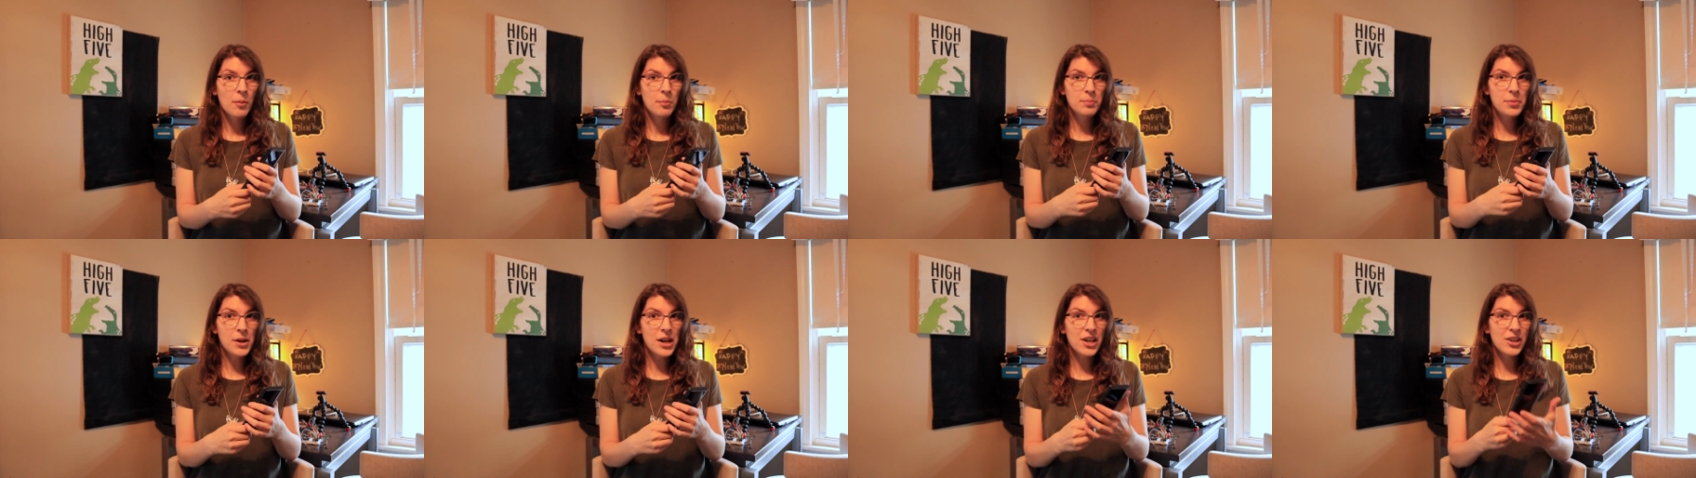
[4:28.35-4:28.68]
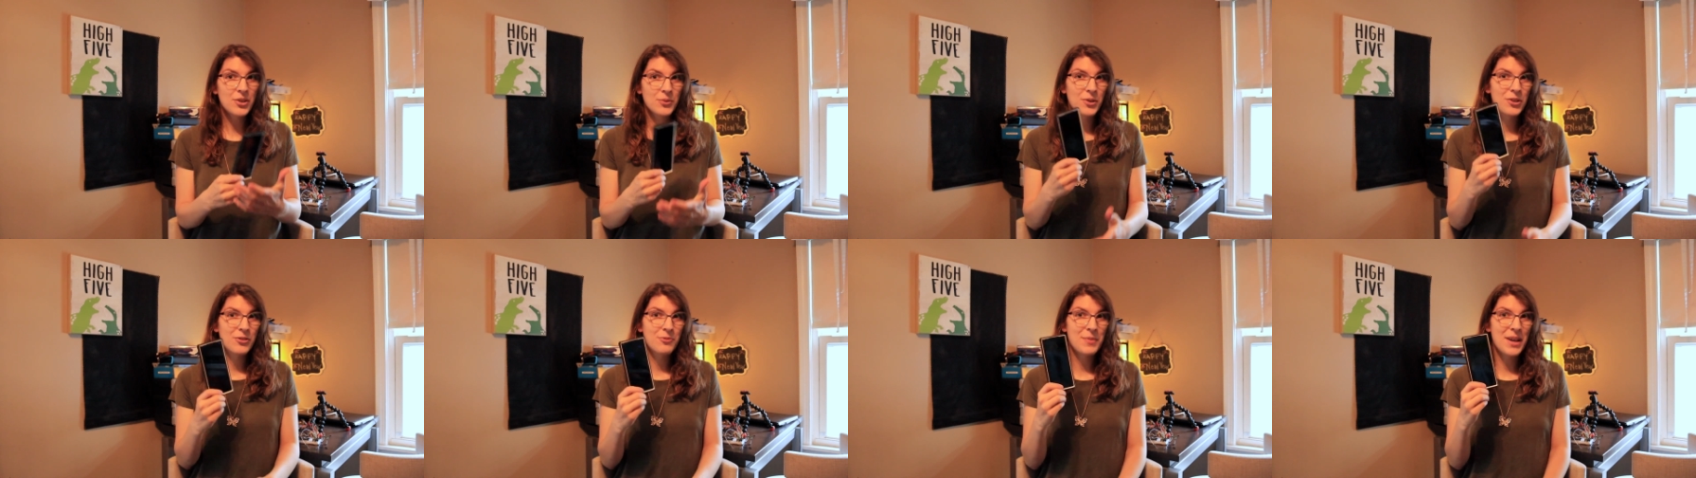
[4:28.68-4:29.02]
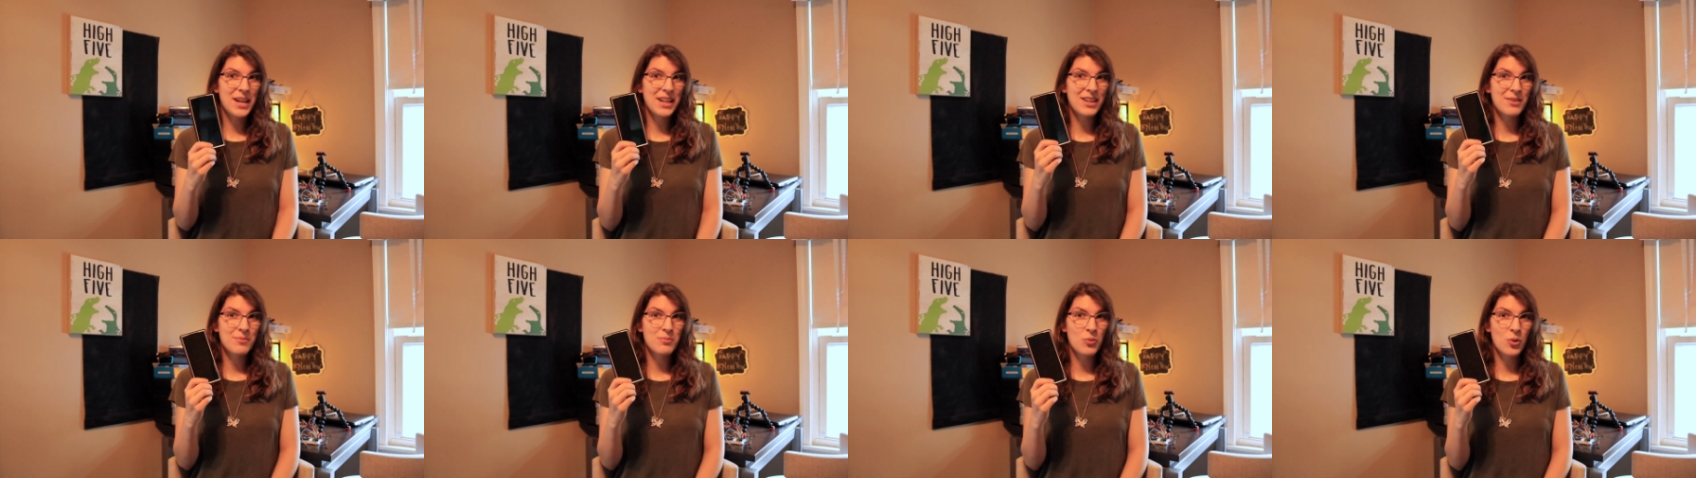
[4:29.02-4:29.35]
But we've
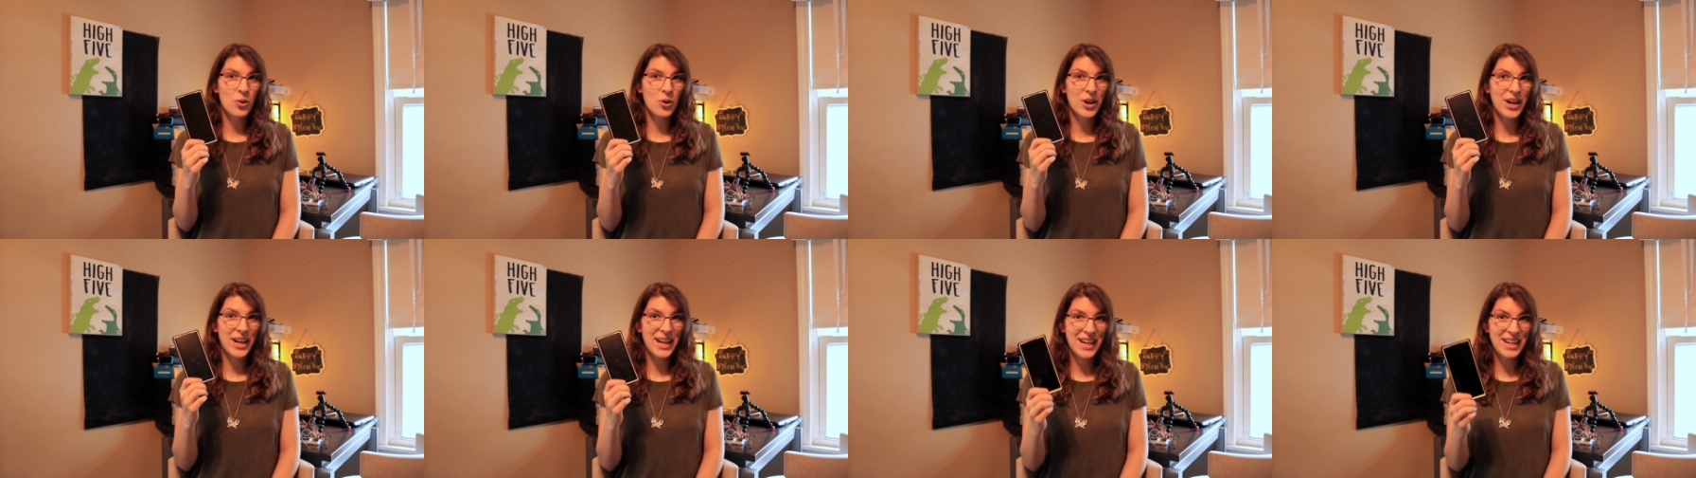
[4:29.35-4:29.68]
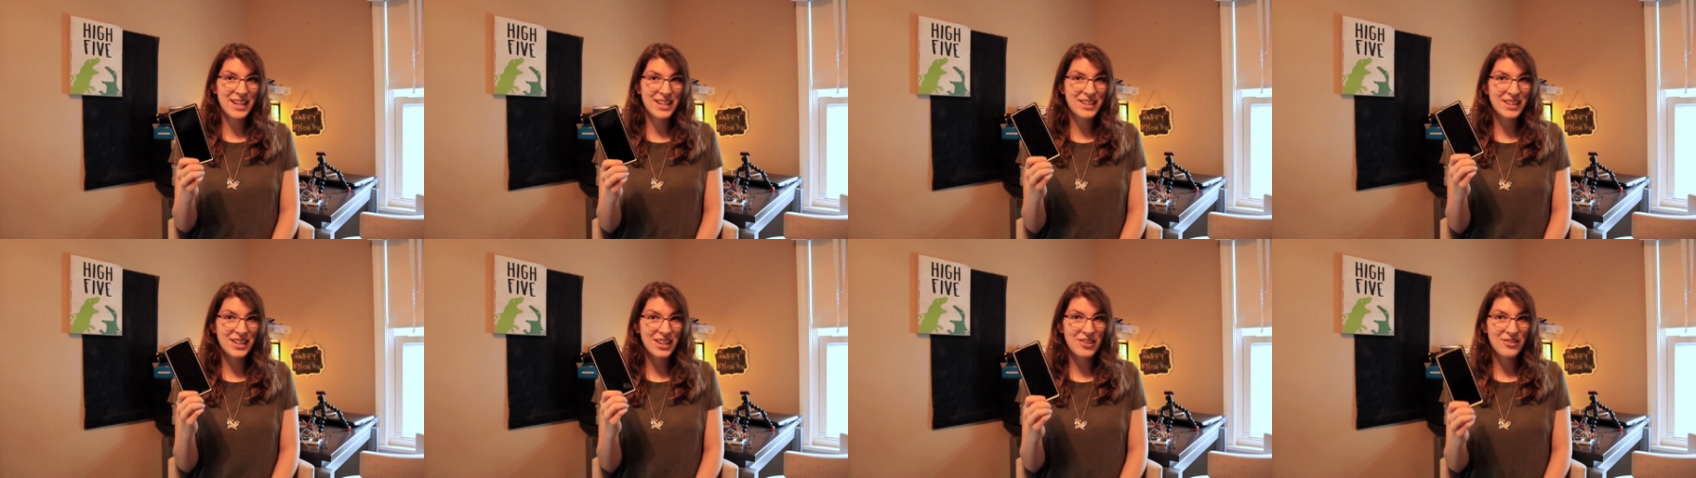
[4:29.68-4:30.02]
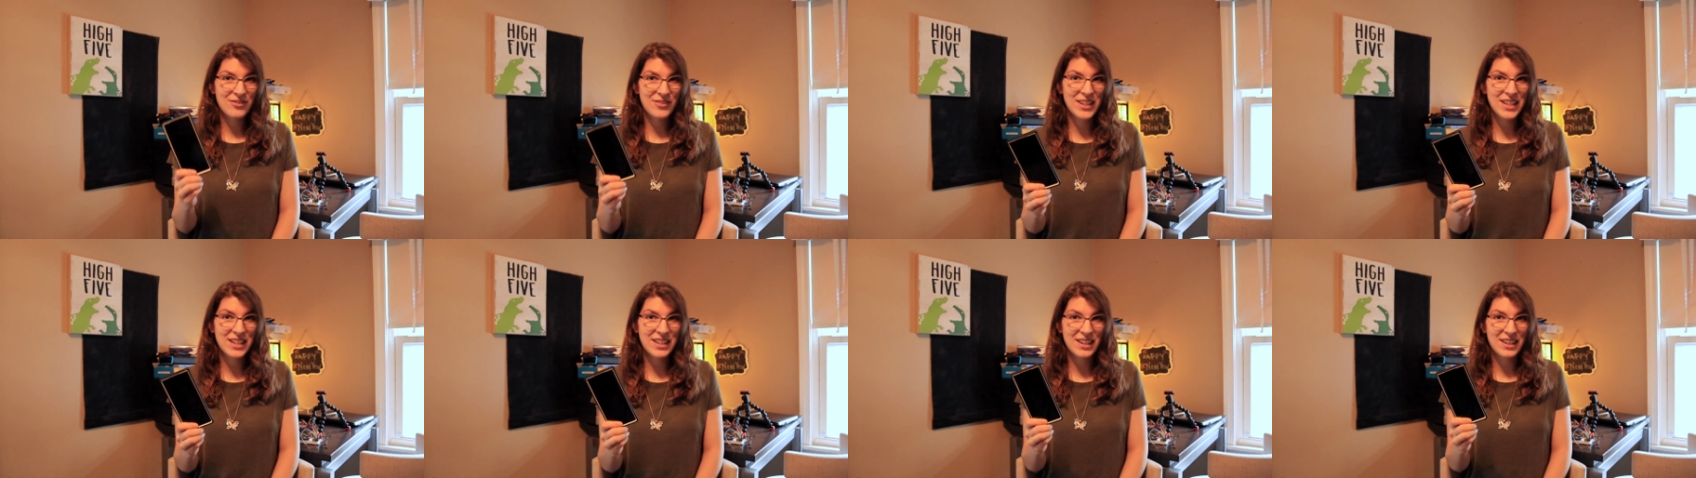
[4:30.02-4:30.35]
made it more
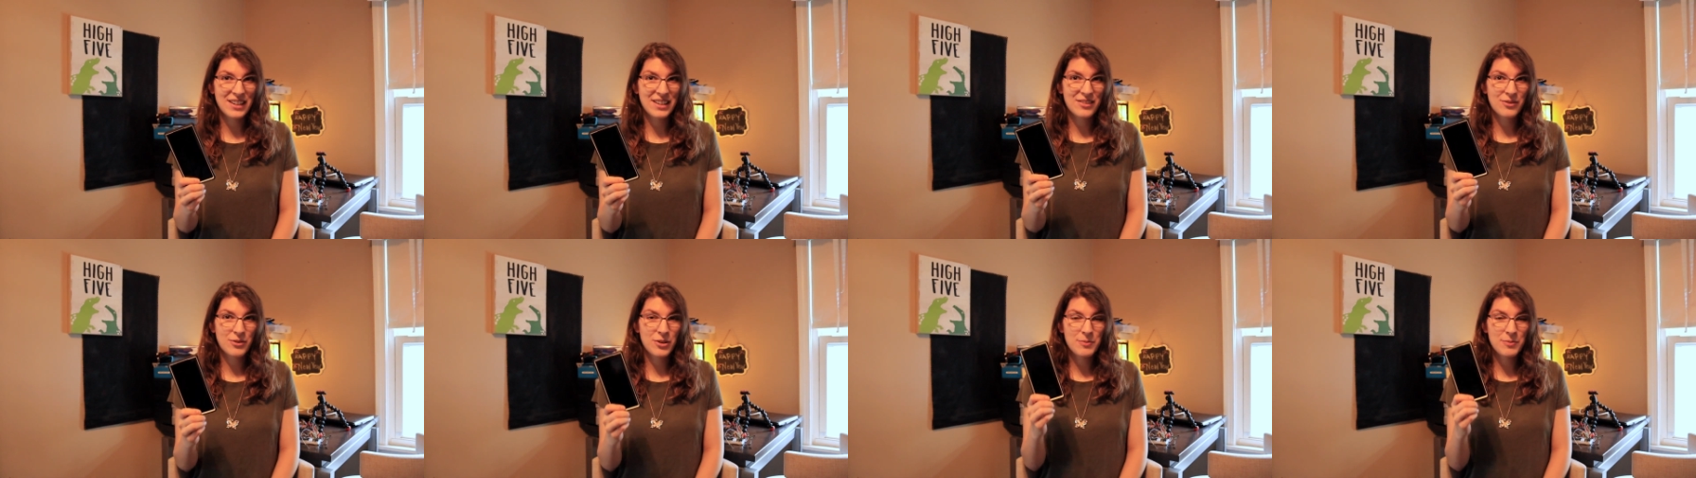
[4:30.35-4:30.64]
inconvenient.